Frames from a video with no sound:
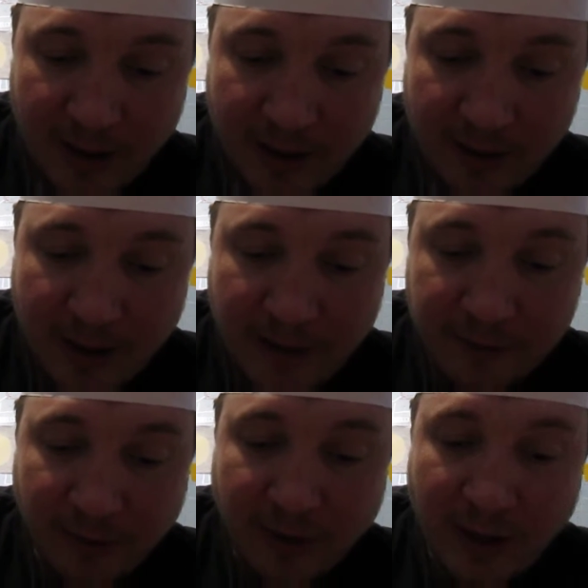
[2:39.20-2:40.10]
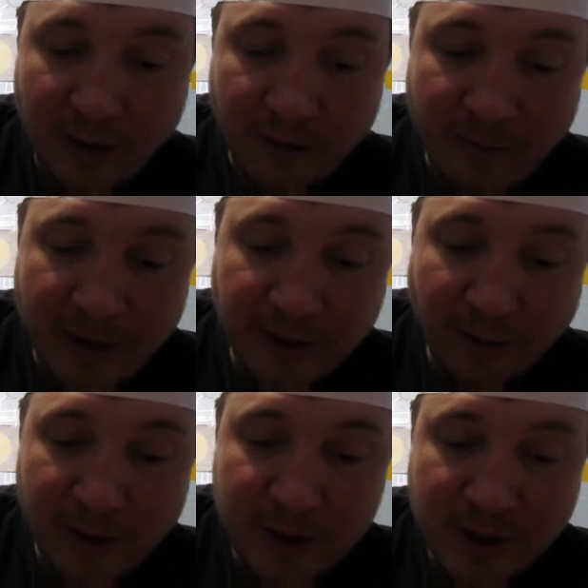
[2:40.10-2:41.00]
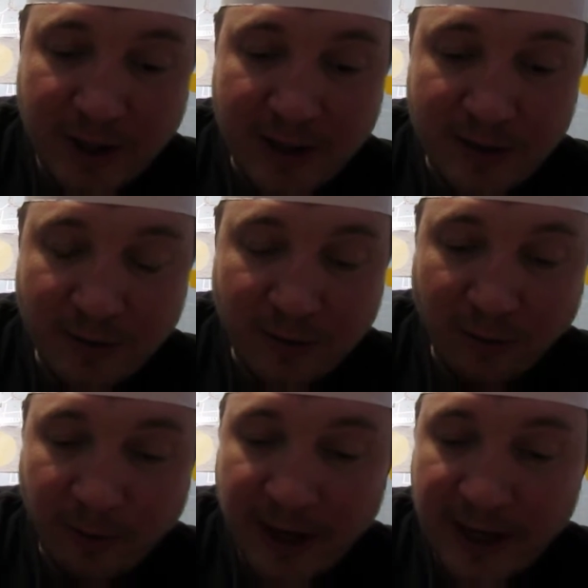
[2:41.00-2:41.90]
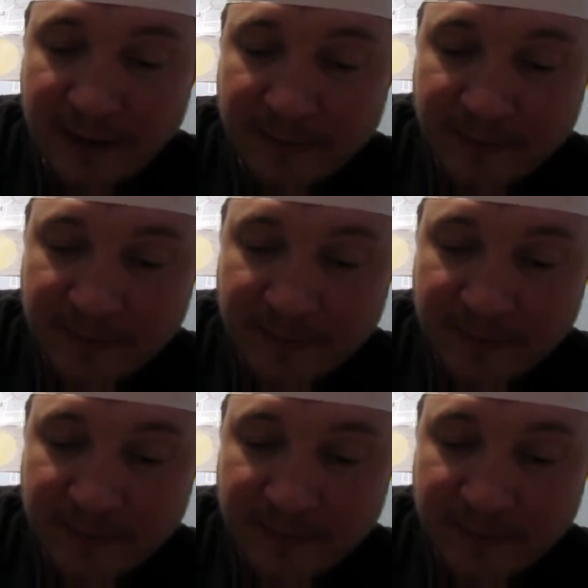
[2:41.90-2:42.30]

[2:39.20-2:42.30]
you have to think of Mother Russia and Ukraine